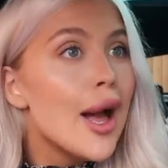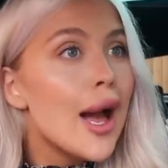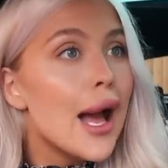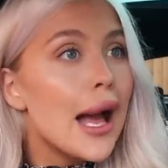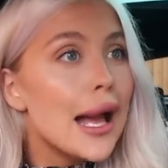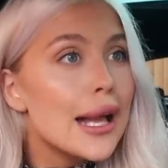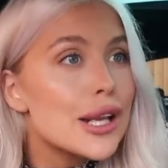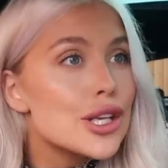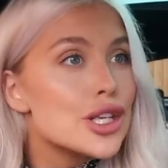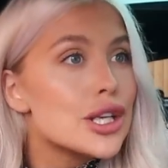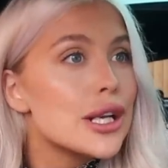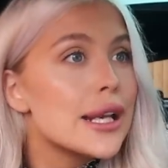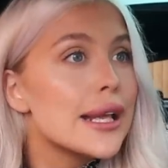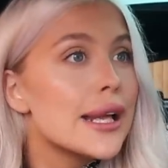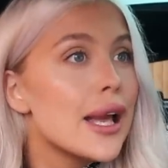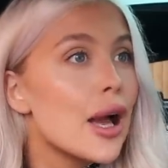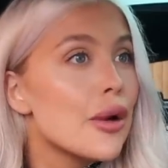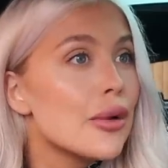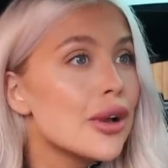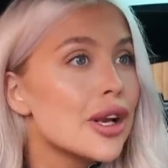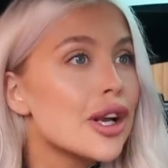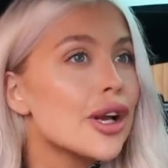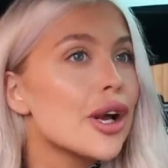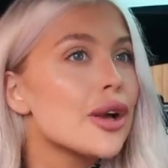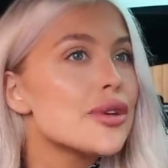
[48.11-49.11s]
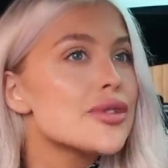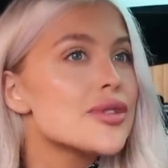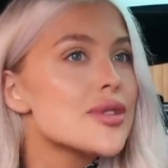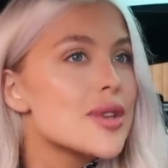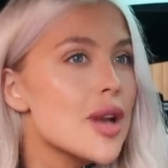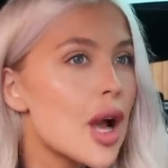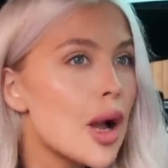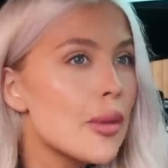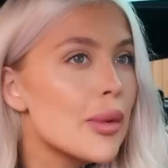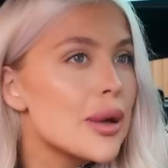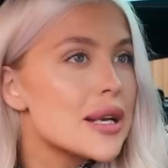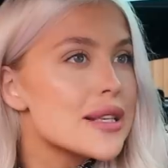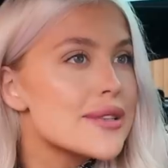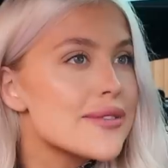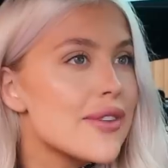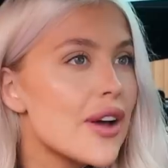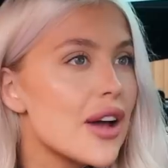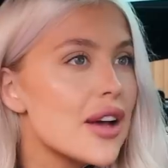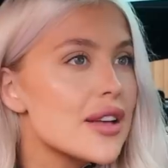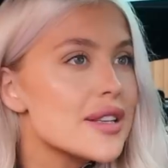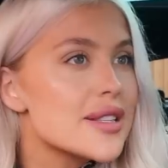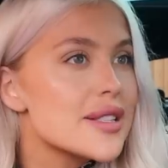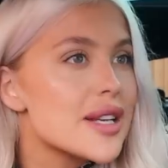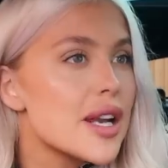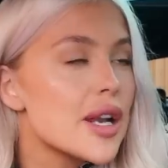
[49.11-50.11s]
Actually, I'm going to go Starbucks
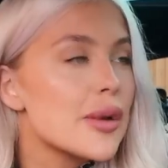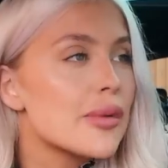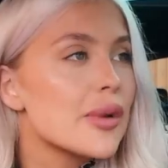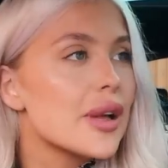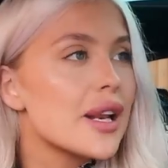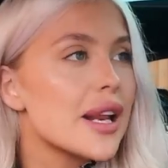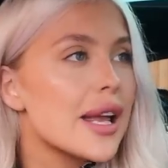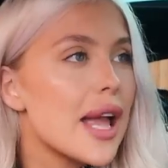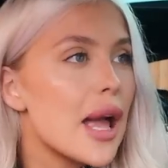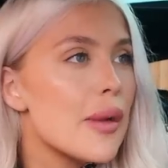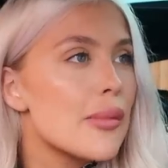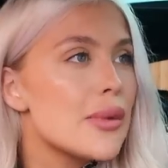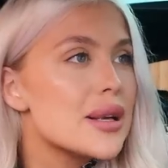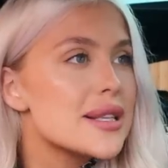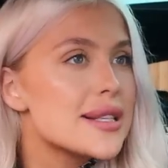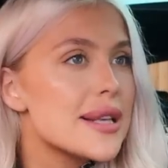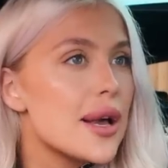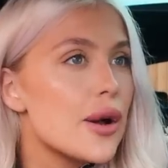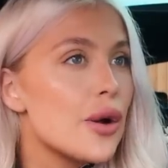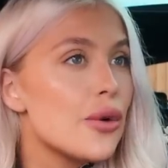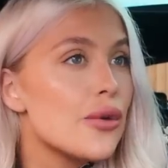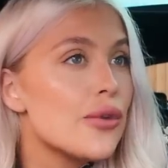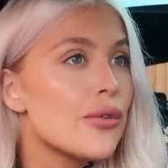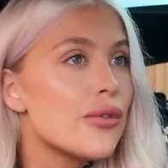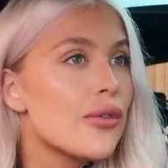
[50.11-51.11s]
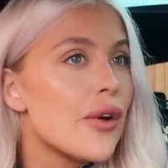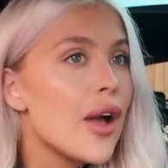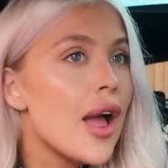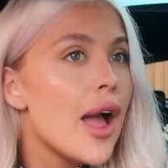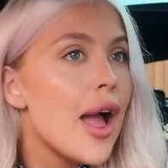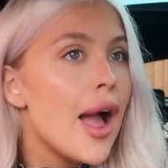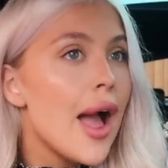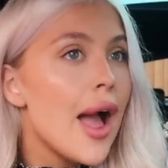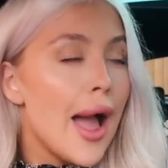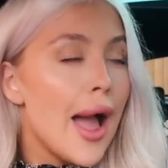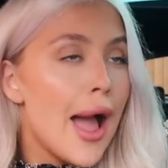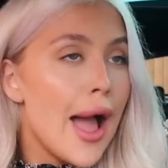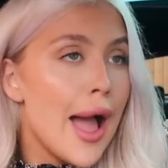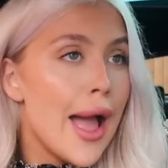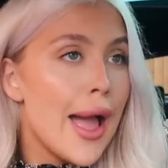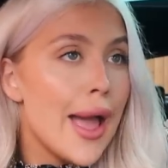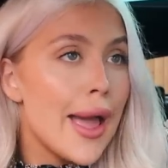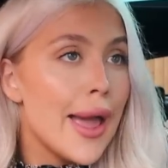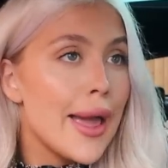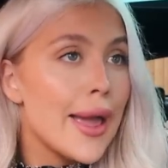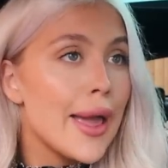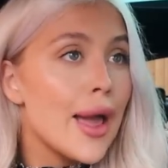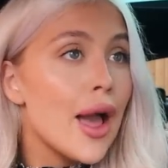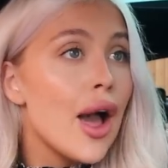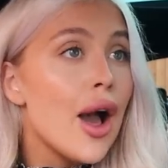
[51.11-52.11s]
first and I'm going to get myself
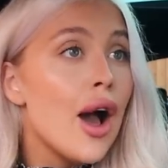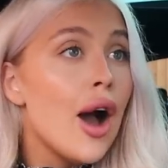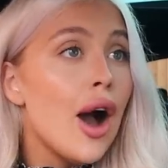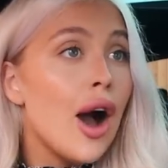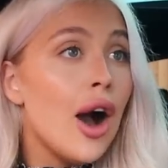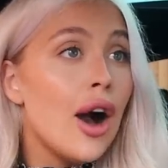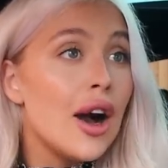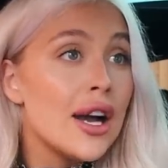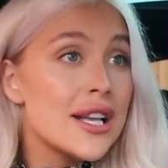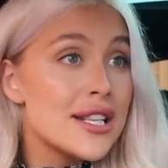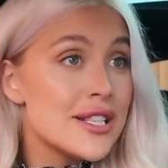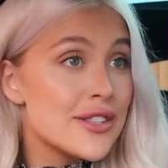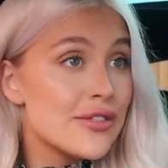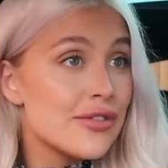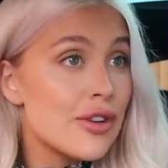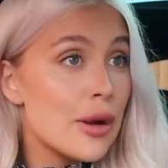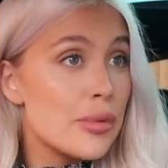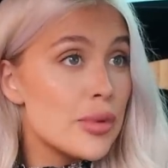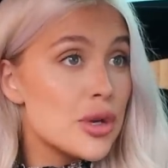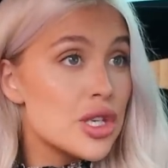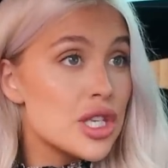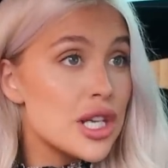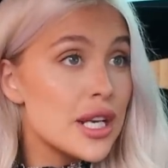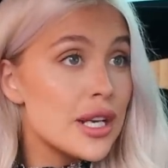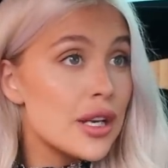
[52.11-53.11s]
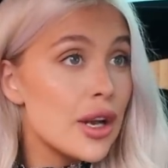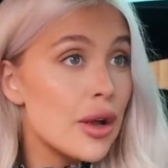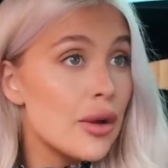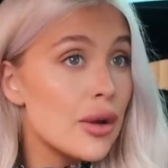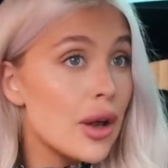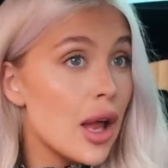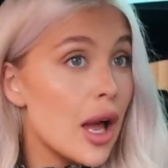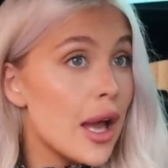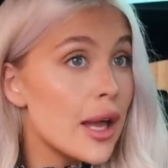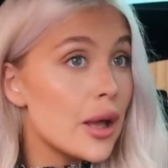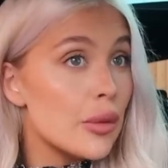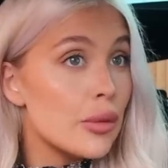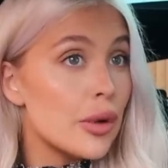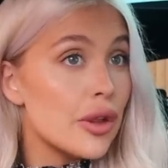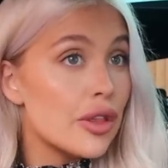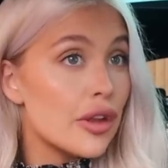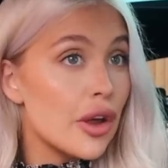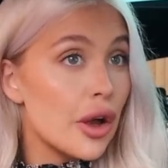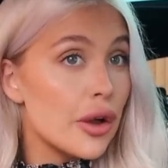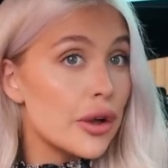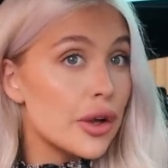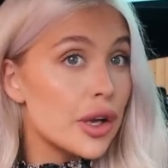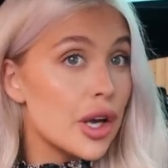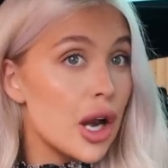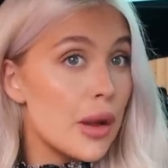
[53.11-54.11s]
a iced frappuccino light with
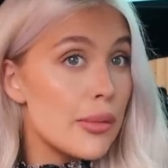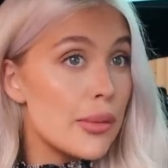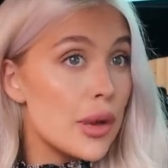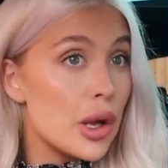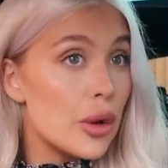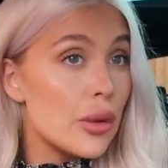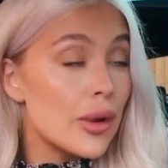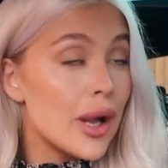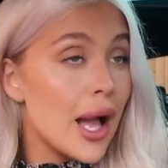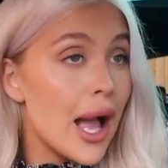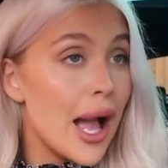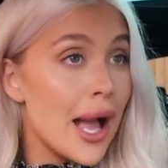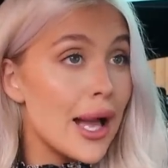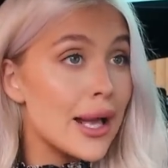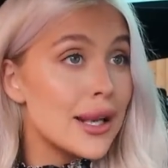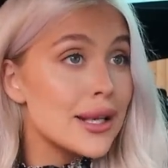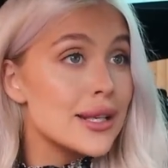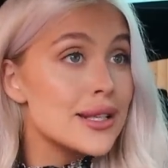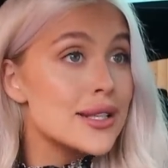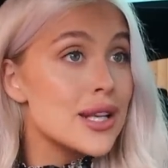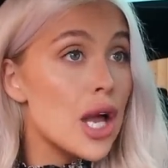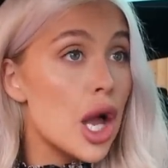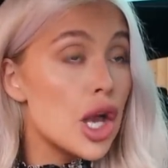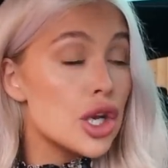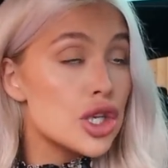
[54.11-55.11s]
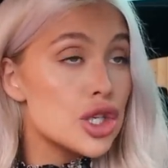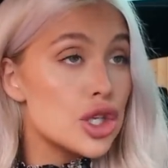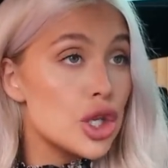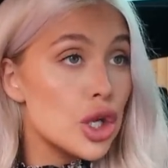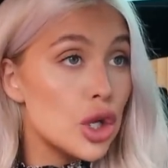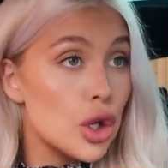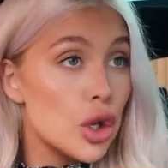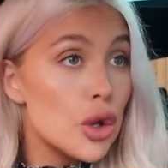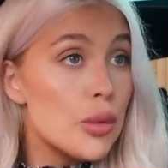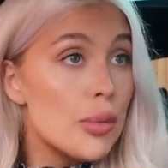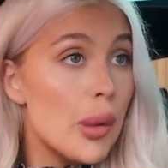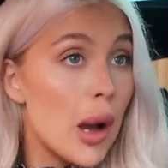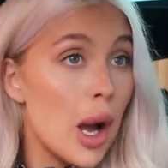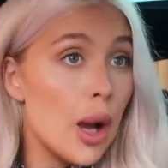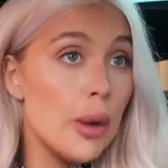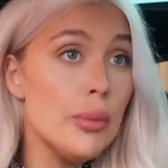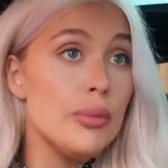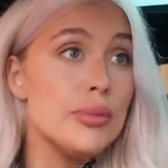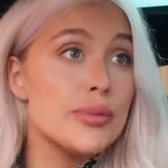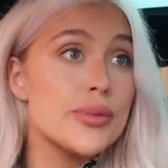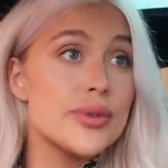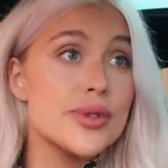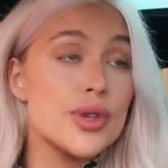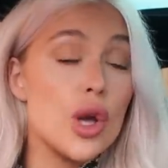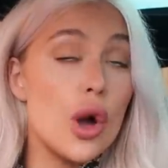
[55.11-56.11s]
coconut milk and 2
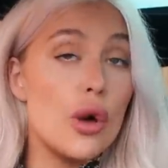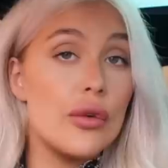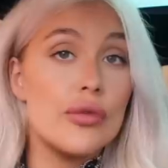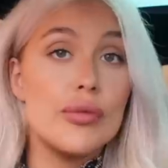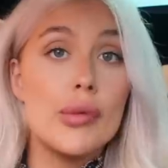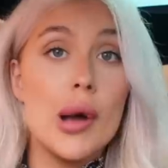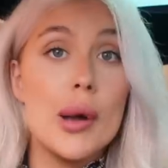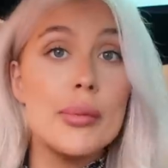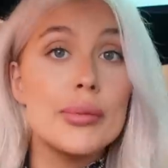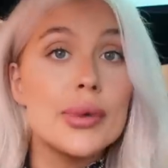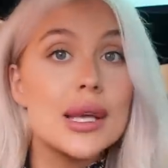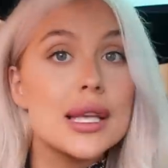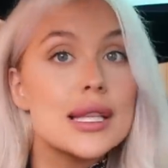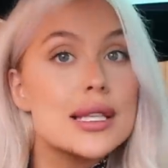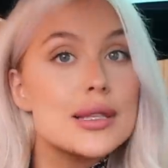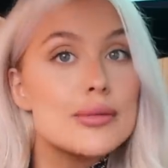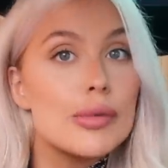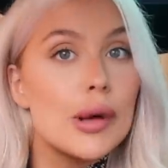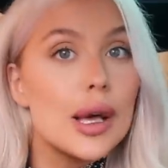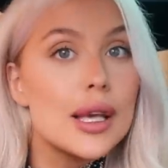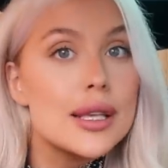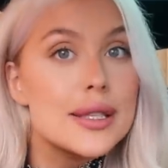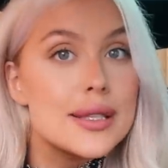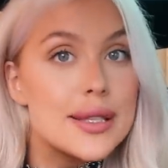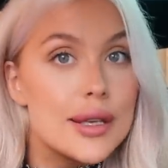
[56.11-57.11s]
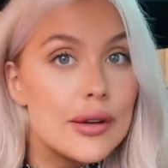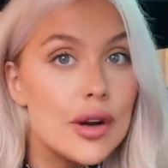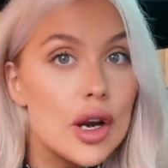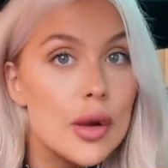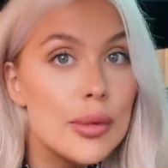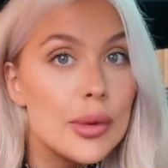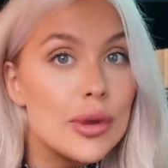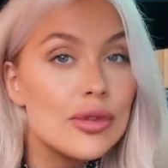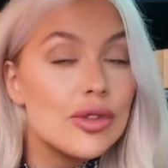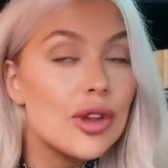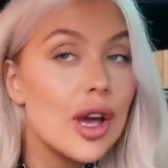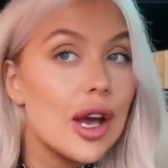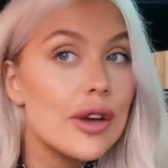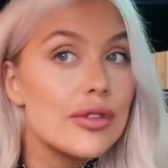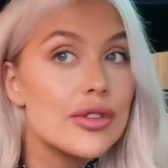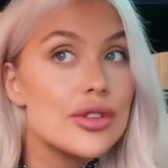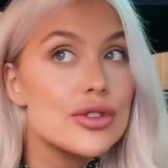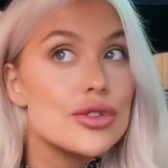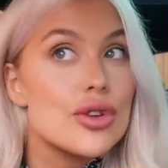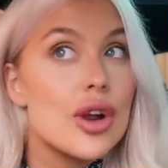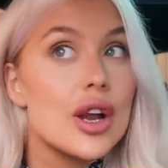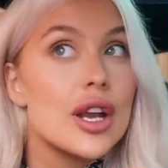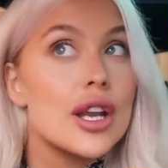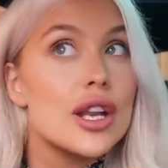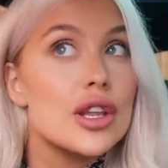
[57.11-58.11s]
pumps of pumpkin spice syrup. If you haven't
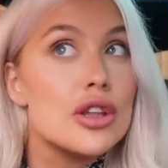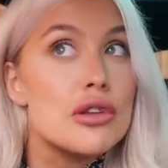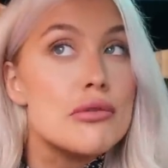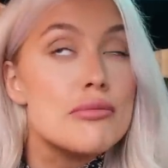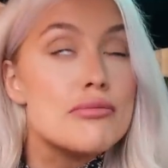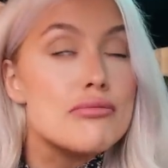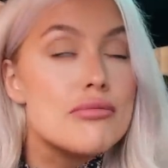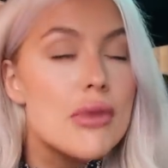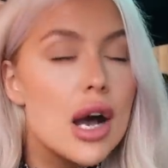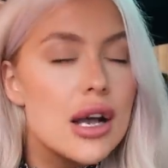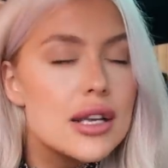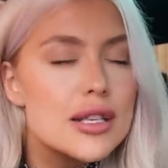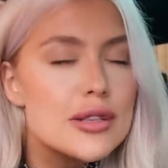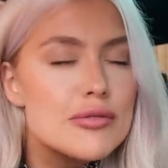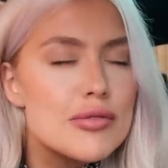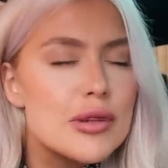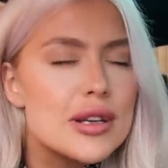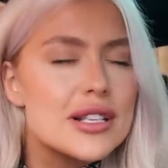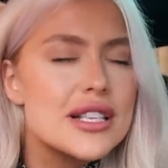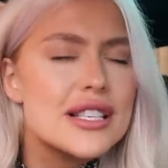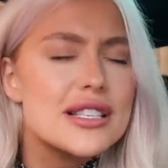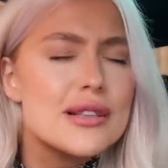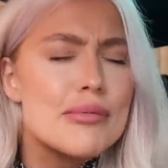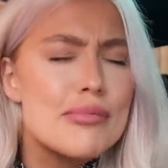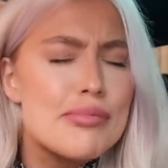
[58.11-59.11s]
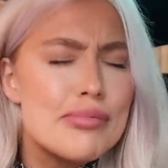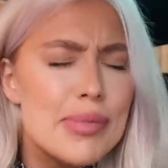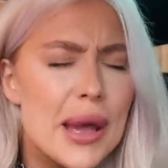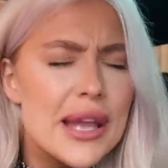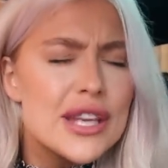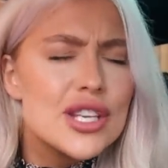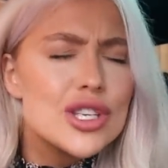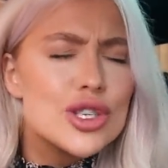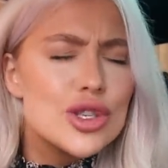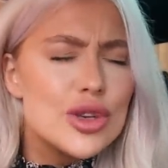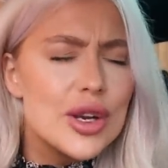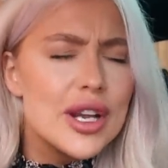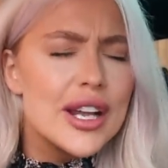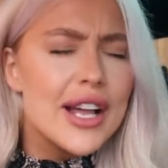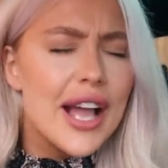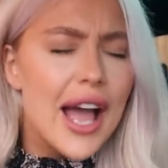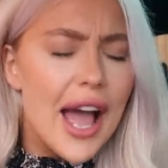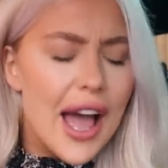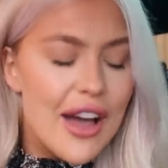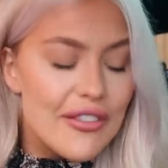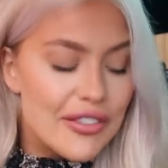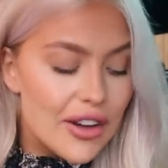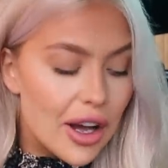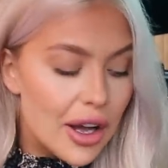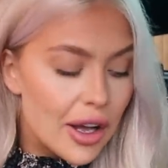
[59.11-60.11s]
tried it, you must, because it's the best drink
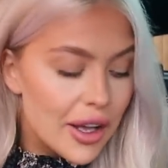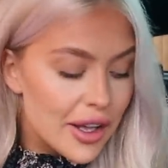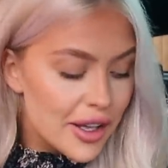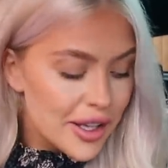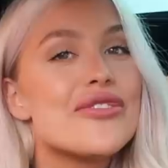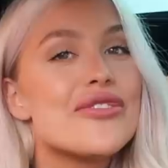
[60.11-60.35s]
ever.